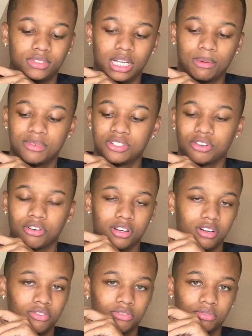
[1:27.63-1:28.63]
I'm gonna start
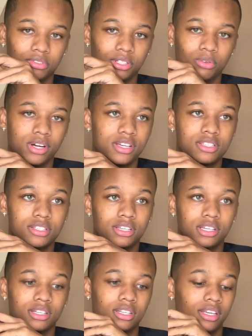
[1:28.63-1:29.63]
off erasing
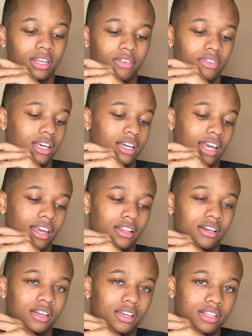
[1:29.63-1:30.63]
it, and if that ain't
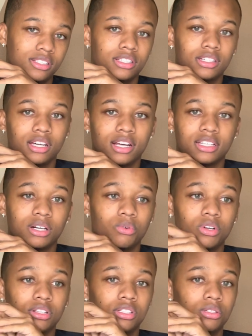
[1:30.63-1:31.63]
looking as good as I
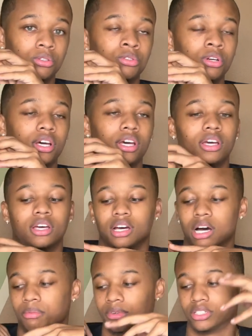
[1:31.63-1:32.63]
wanted to,
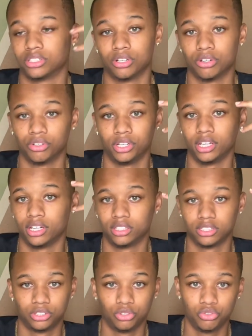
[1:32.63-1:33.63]
I'm gonna just go ahead and
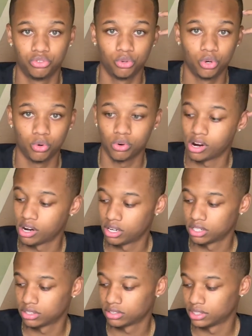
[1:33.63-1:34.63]
just do full
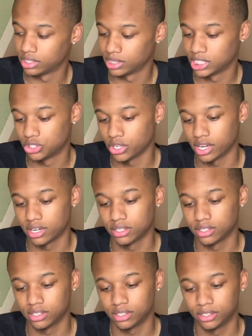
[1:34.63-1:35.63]
water and try
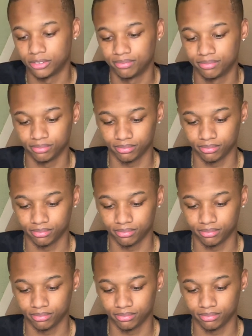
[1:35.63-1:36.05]
to